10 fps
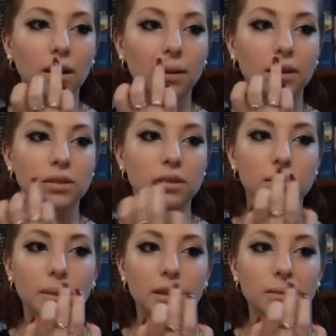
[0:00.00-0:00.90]
And it just
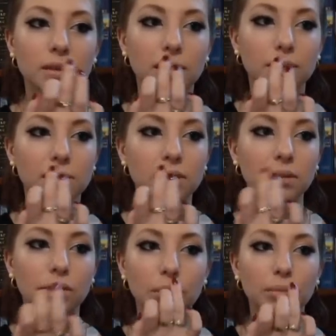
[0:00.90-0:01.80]
makes your lips
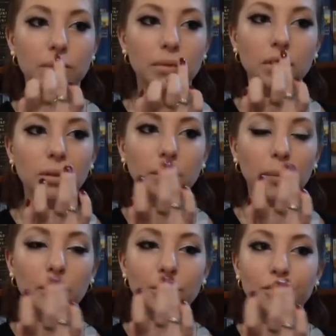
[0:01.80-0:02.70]
look a little bit
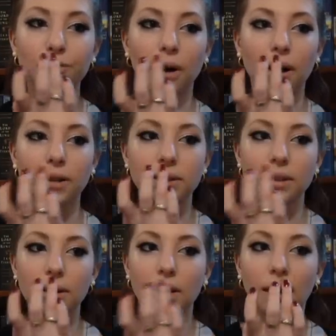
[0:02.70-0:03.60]
more defined
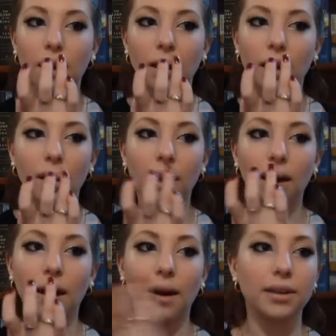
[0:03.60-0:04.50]

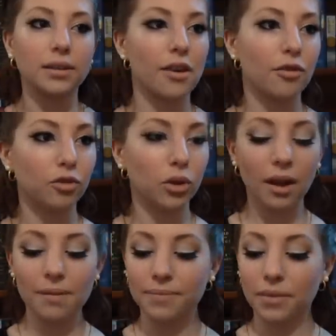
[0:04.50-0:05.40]
and
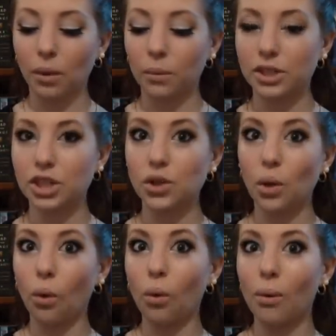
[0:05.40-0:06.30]
fuller, which is
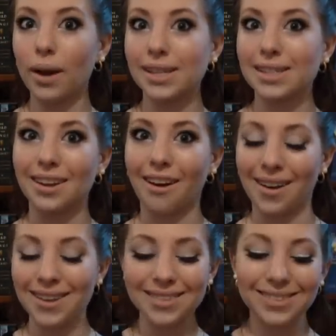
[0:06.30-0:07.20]
always nice.